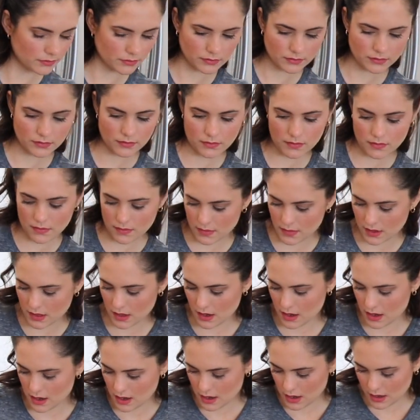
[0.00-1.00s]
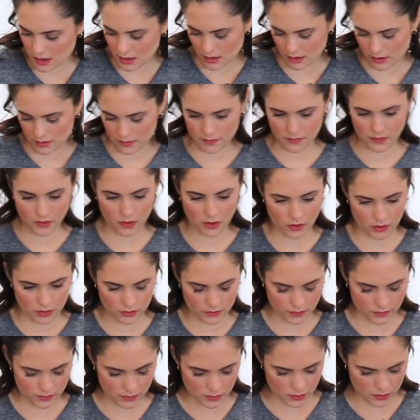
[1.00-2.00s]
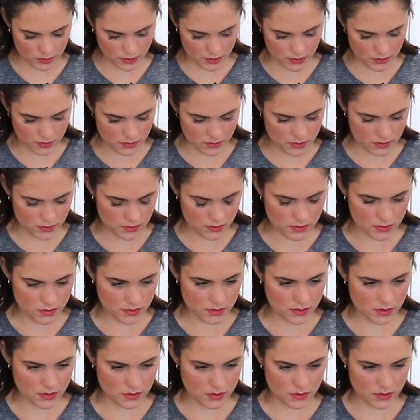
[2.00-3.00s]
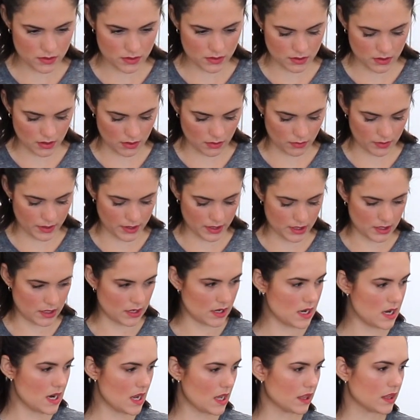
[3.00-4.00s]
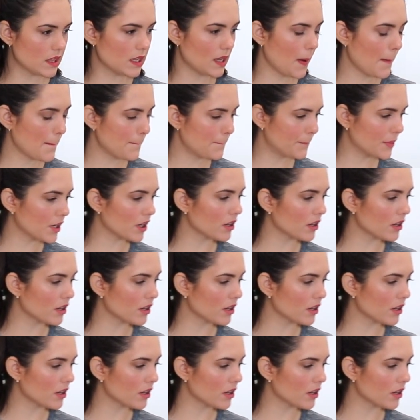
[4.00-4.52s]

of olive oil. That way nothing